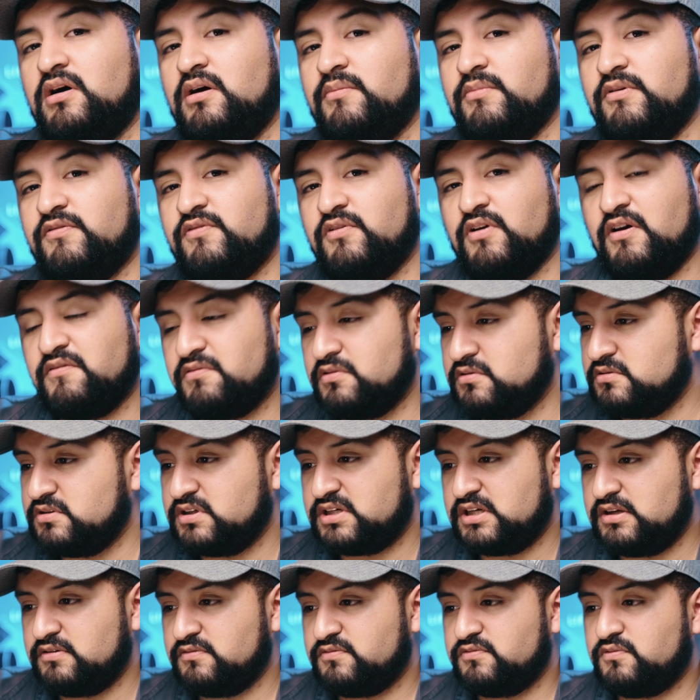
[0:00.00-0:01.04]
If you're ever
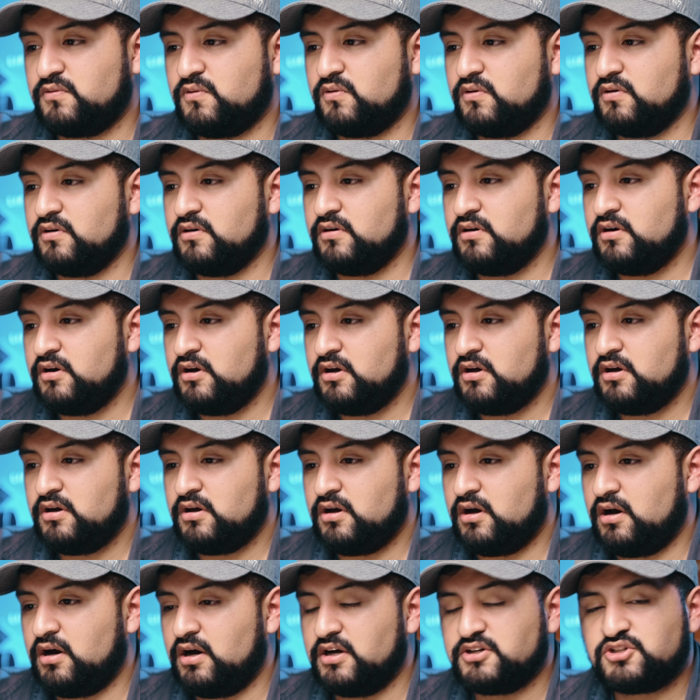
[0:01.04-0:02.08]
looking for
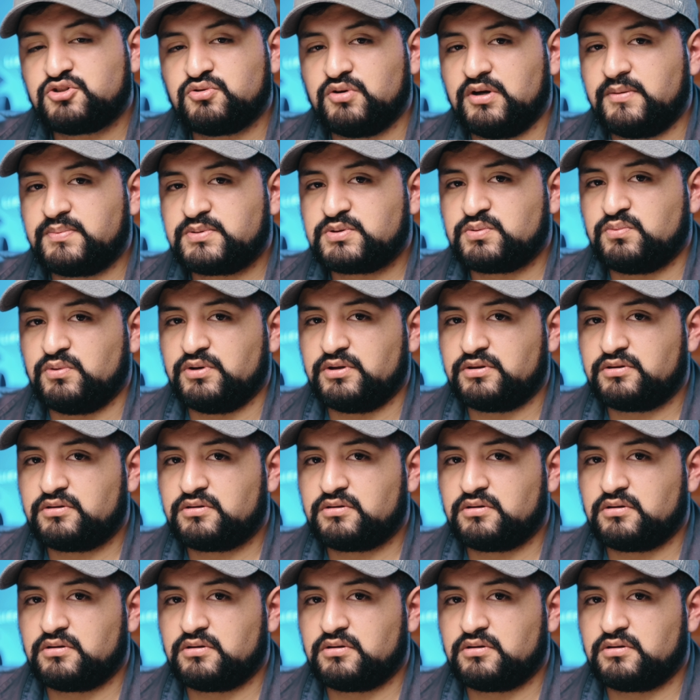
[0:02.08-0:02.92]
trips with